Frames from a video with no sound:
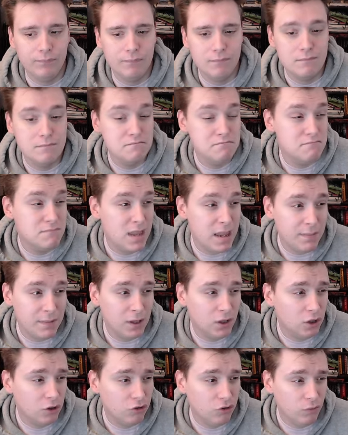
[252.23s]
maybe
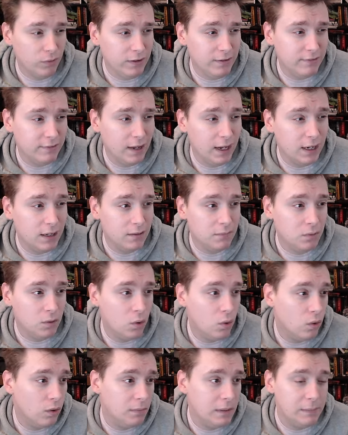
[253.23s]
look to re-sign him,
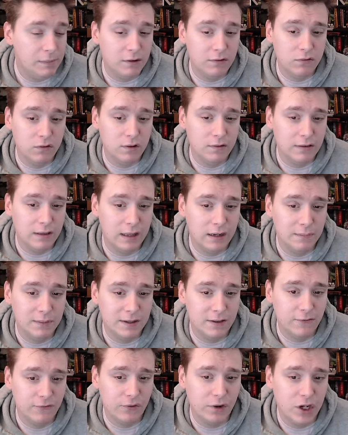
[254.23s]
or maybe just look to let him
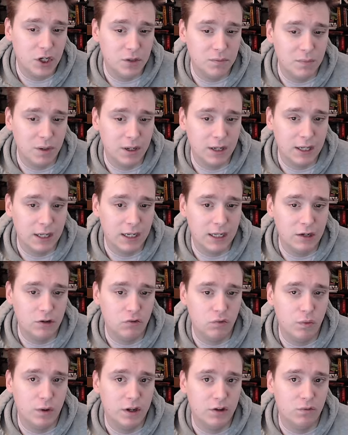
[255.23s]
hit the free agent market in
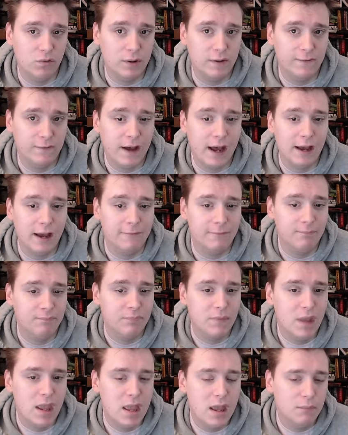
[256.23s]
2025.
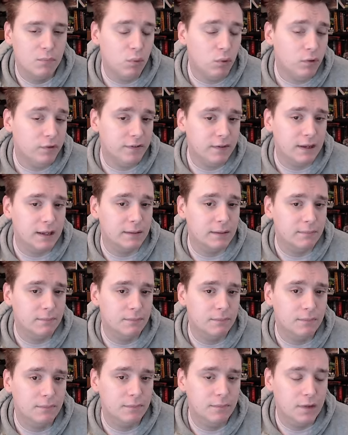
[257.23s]
But we'll see.
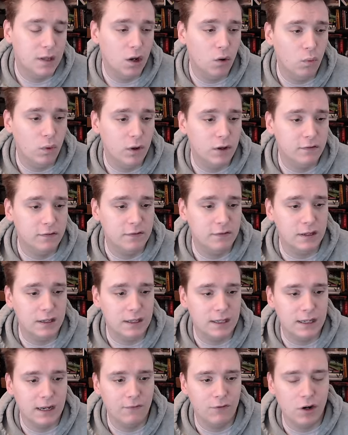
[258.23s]
You know, we'll see.
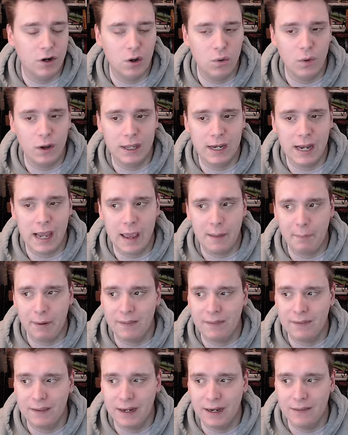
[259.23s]
You never know what can happen
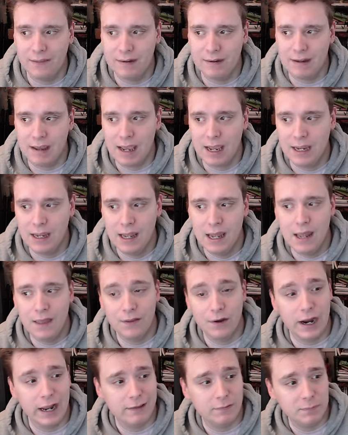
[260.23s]
at the end of the day.
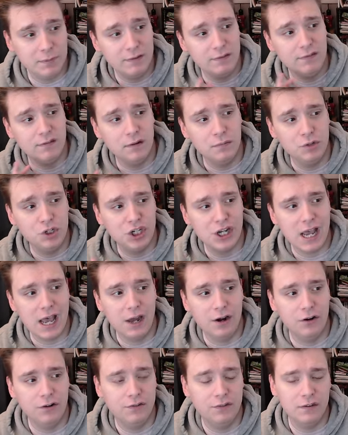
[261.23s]
There has been some
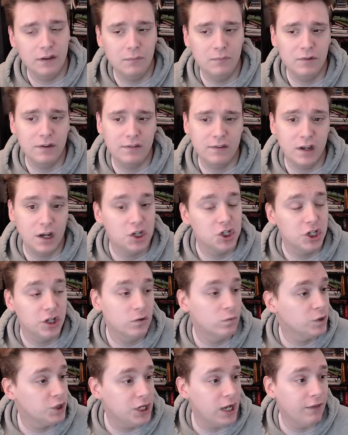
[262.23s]
chatter, some discussions,
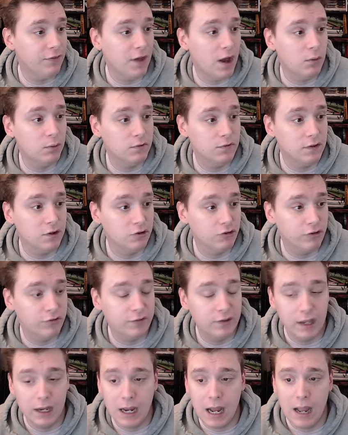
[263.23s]
which I thought was
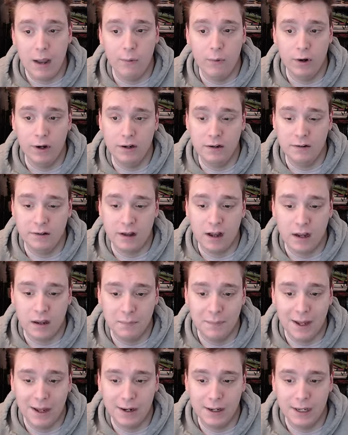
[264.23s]
interesting. I wanted to talk
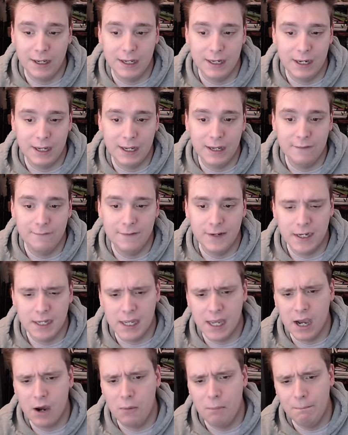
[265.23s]
about it in a
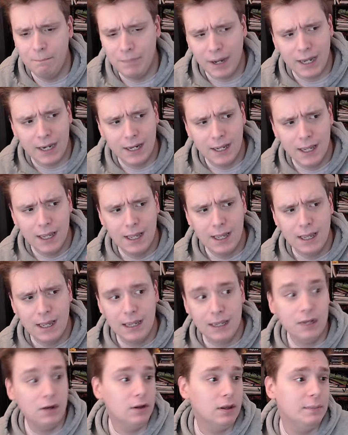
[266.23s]
video. But,
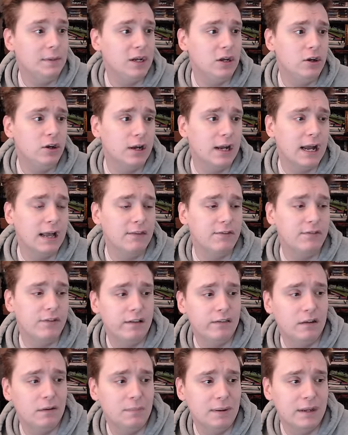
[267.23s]
you know, let me know your guys'
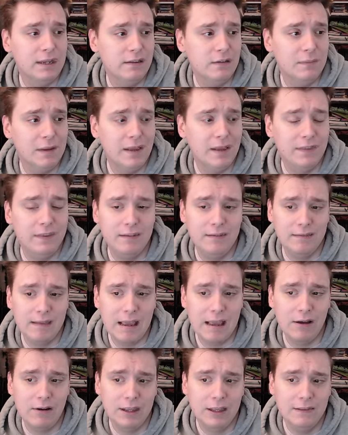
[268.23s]
thoughts and opinions about this
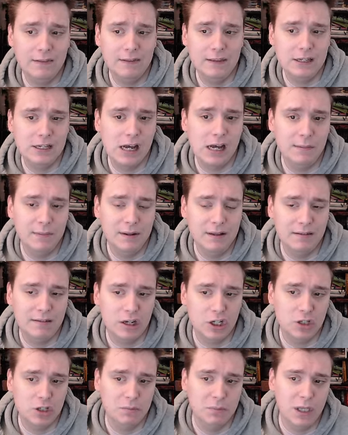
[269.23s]
down in the comments
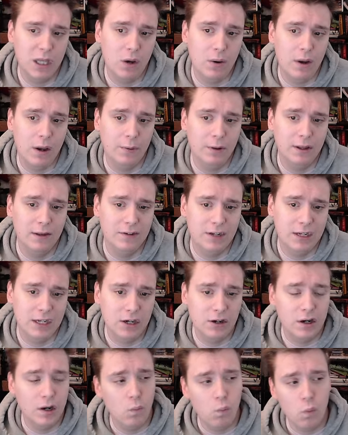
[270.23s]
section below. I would love to
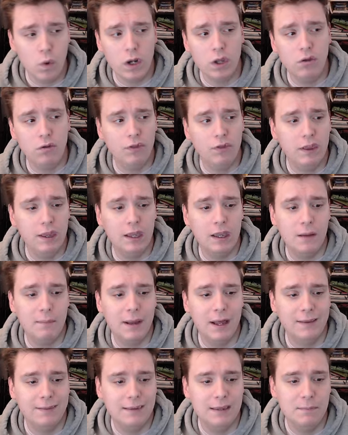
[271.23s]
hear it. What do you think
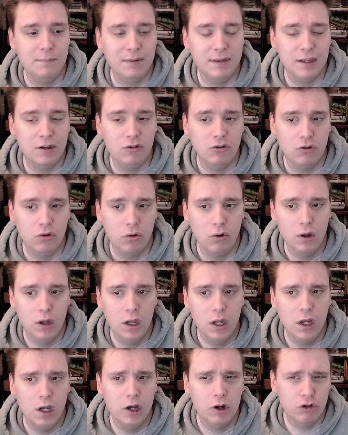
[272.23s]
about the potential
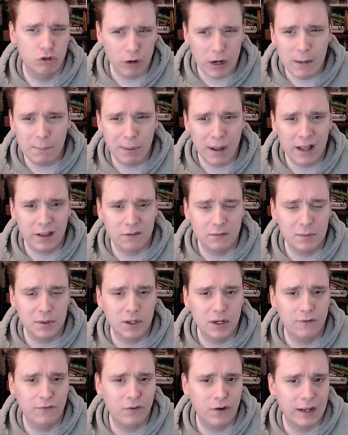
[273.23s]
trade
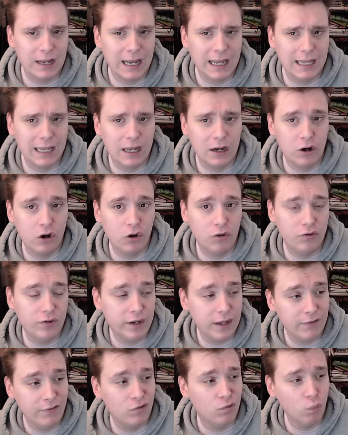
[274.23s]
possibility for a guy like Carlton
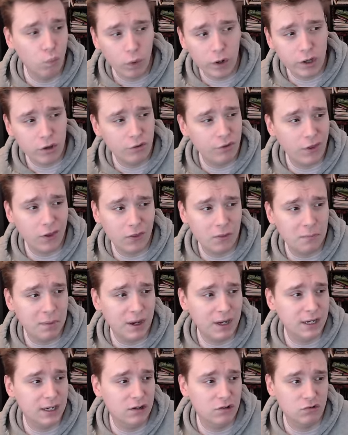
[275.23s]
Davis? What do you think the
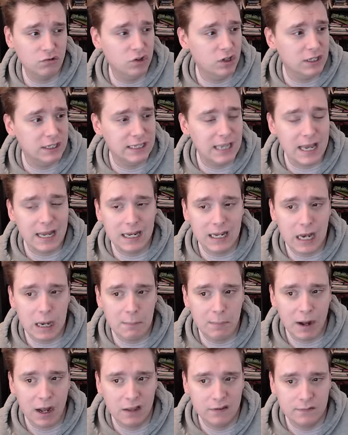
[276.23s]
Buccaneers could get in a
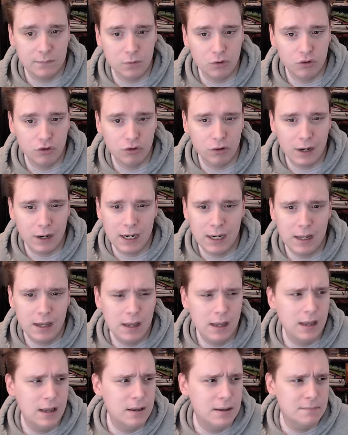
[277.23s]
possible trade?
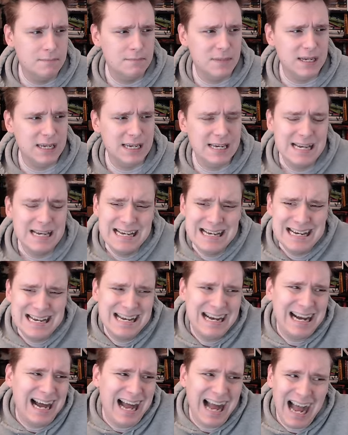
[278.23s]

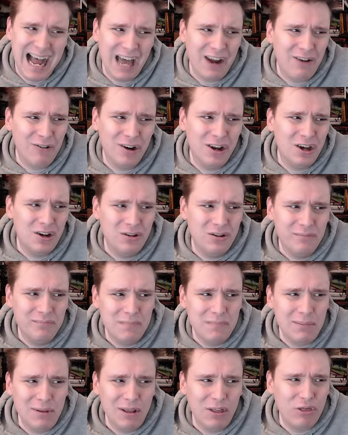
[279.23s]
I don't know,
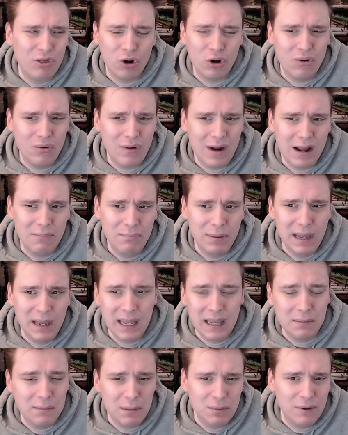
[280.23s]
maybe a third round
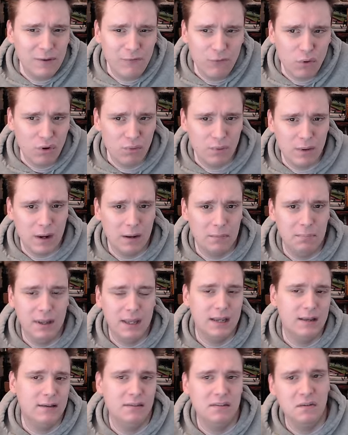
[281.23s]
pick, maybe a fourth round
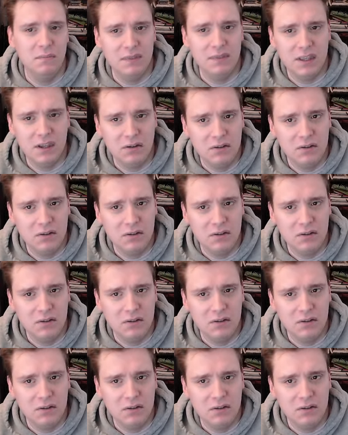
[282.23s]
pick is something you